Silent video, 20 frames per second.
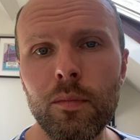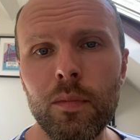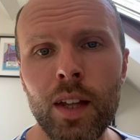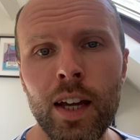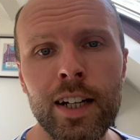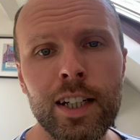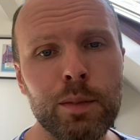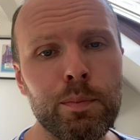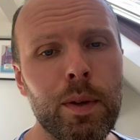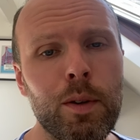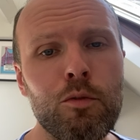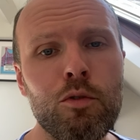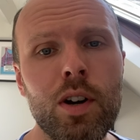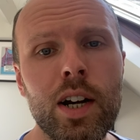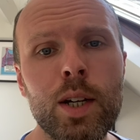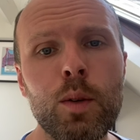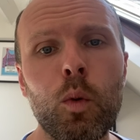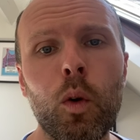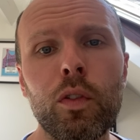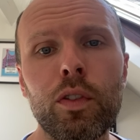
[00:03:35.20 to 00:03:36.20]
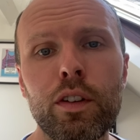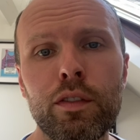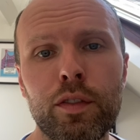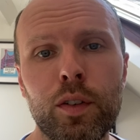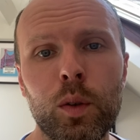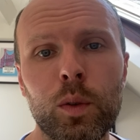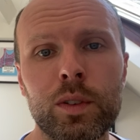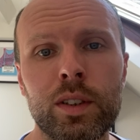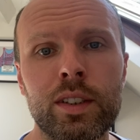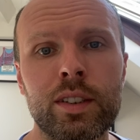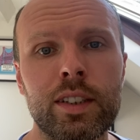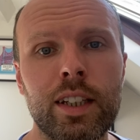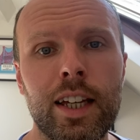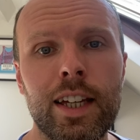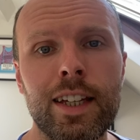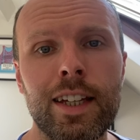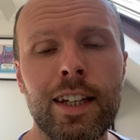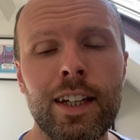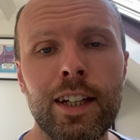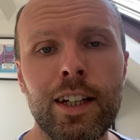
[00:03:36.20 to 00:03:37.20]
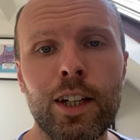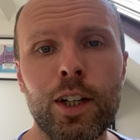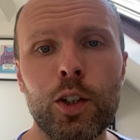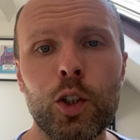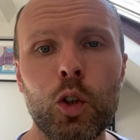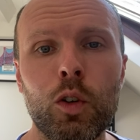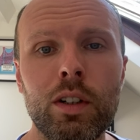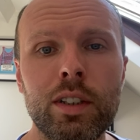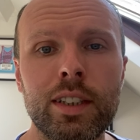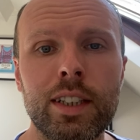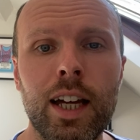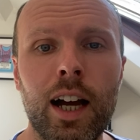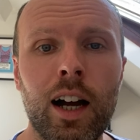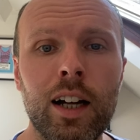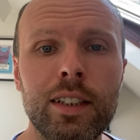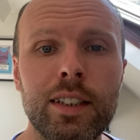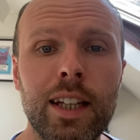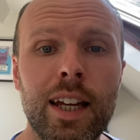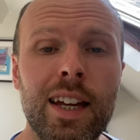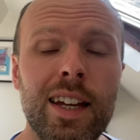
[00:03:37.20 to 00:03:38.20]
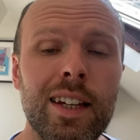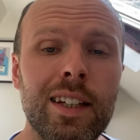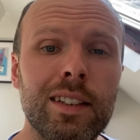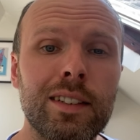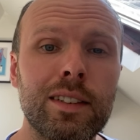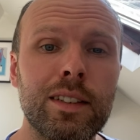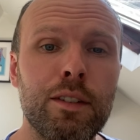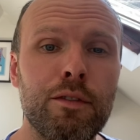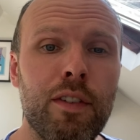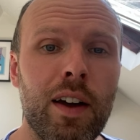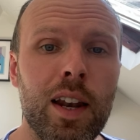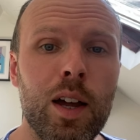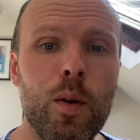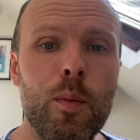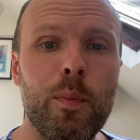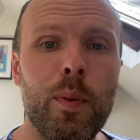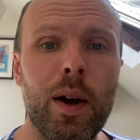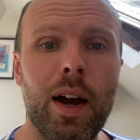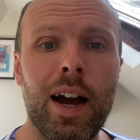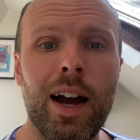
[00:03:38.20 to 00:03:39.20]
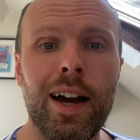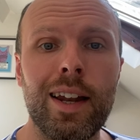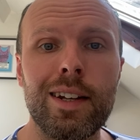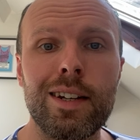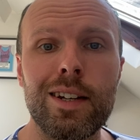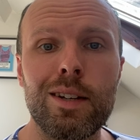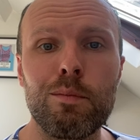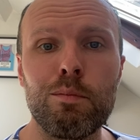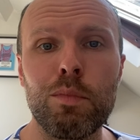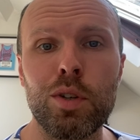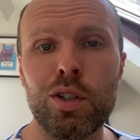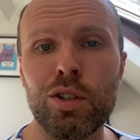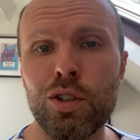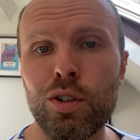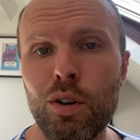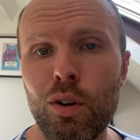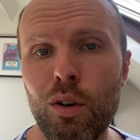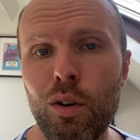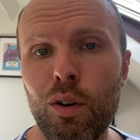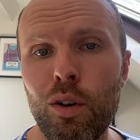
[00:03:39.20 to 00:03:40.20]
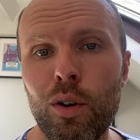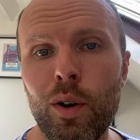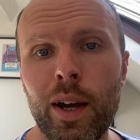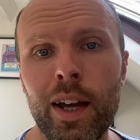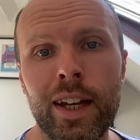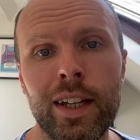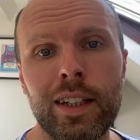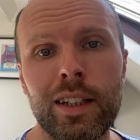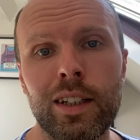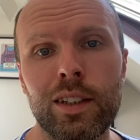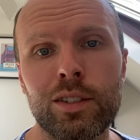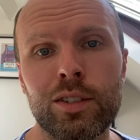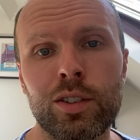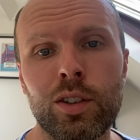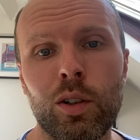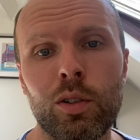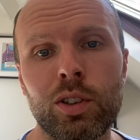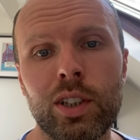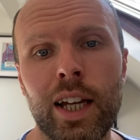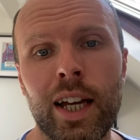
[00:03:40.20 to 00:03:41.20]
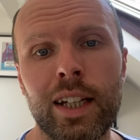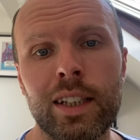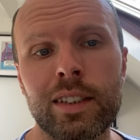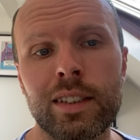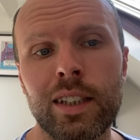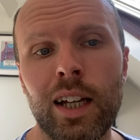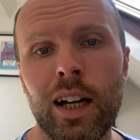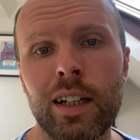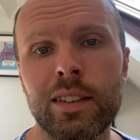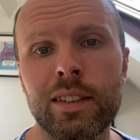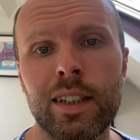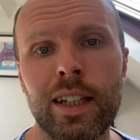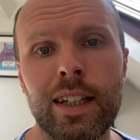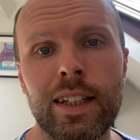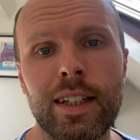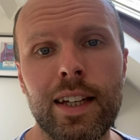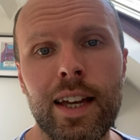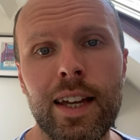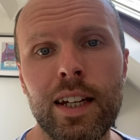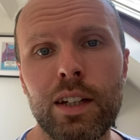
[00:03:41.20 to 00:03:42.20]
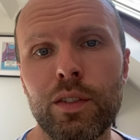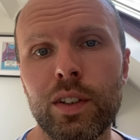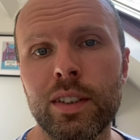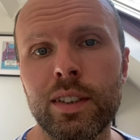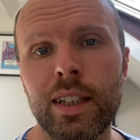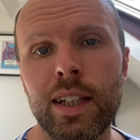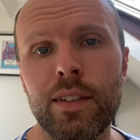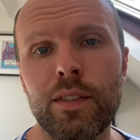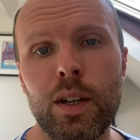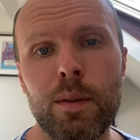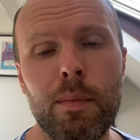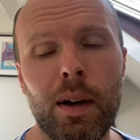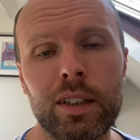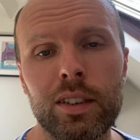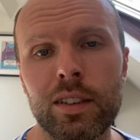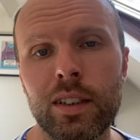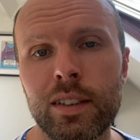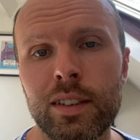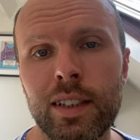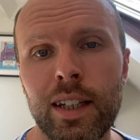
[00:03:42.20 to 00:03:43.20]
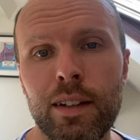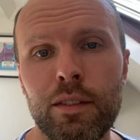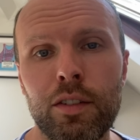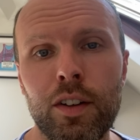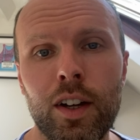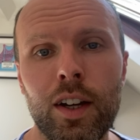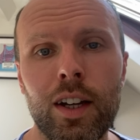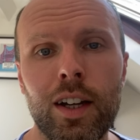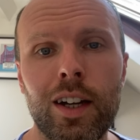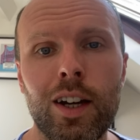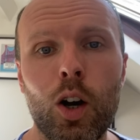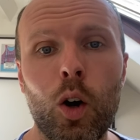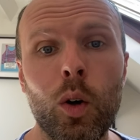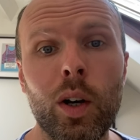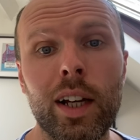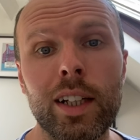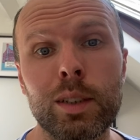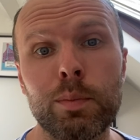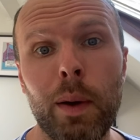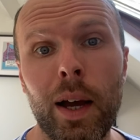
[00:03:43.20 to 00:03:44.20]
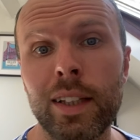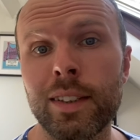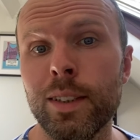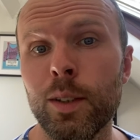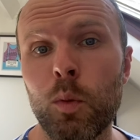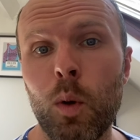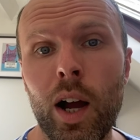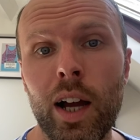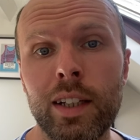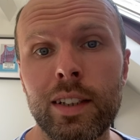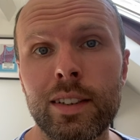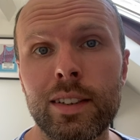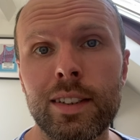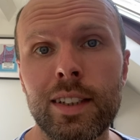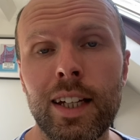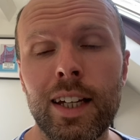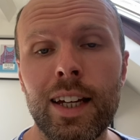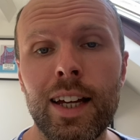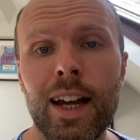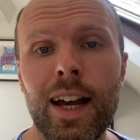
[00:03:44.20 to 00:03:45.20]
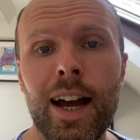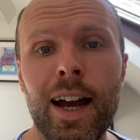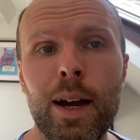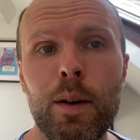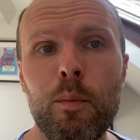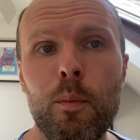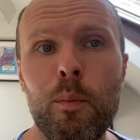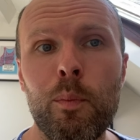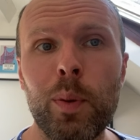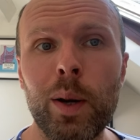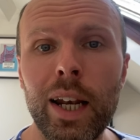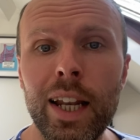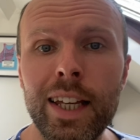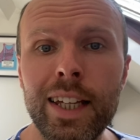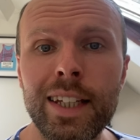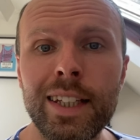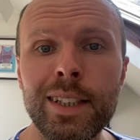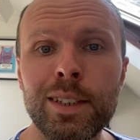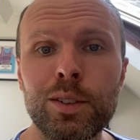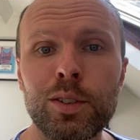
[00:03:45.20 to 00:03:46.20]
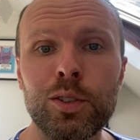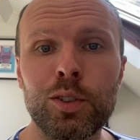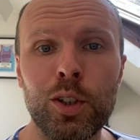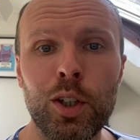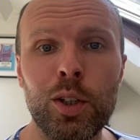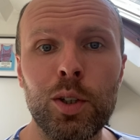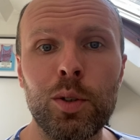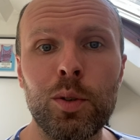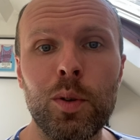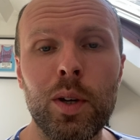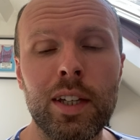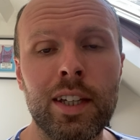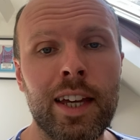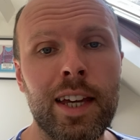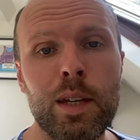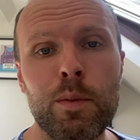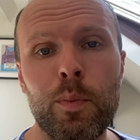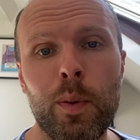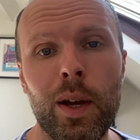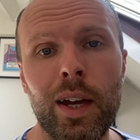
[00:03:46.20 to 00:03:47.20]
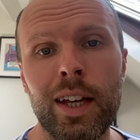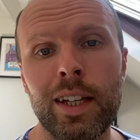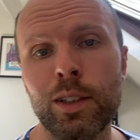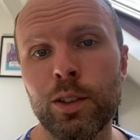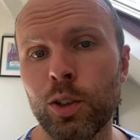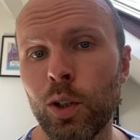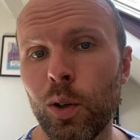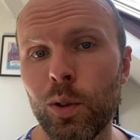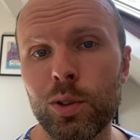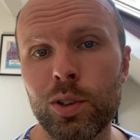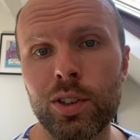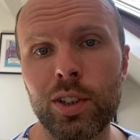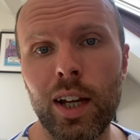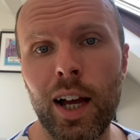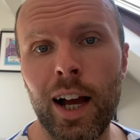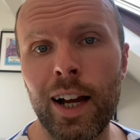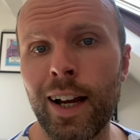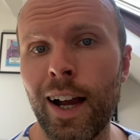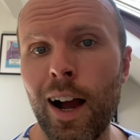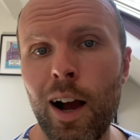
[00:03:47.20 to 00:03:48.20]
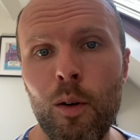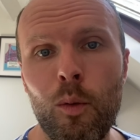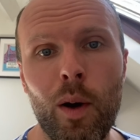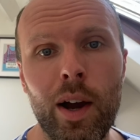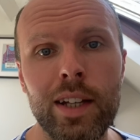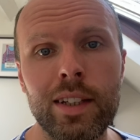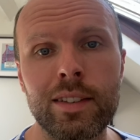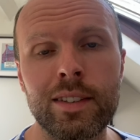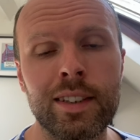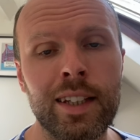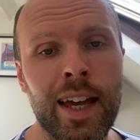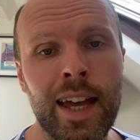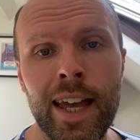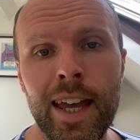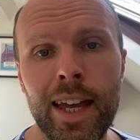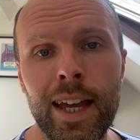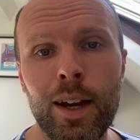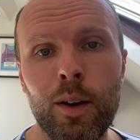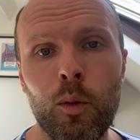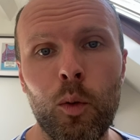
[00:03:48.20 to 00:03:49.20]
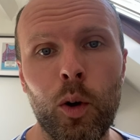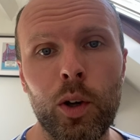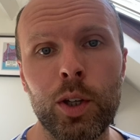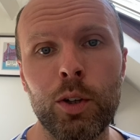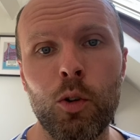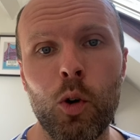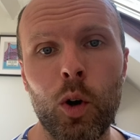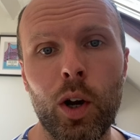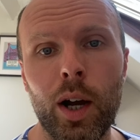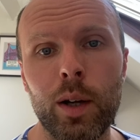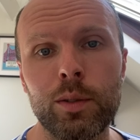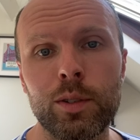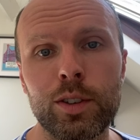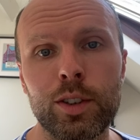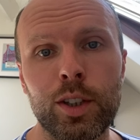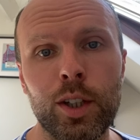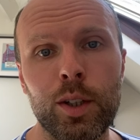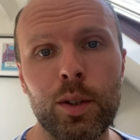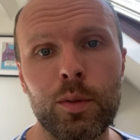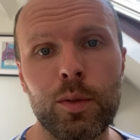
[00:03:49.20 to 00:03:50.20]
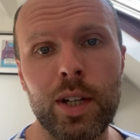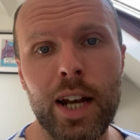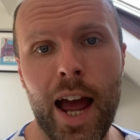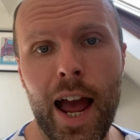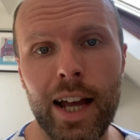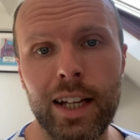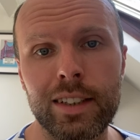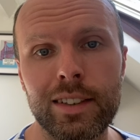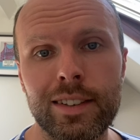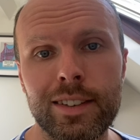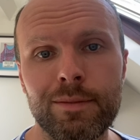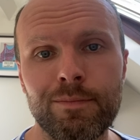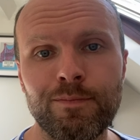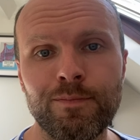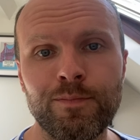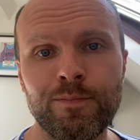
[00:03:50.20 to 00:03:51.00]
and it's been really wonderful to see your ideas develop and mature in such exciting, innovative, imaginative, unexpected ways. Um, please do keep in touch. I can't wait to hear what you're all going to do next.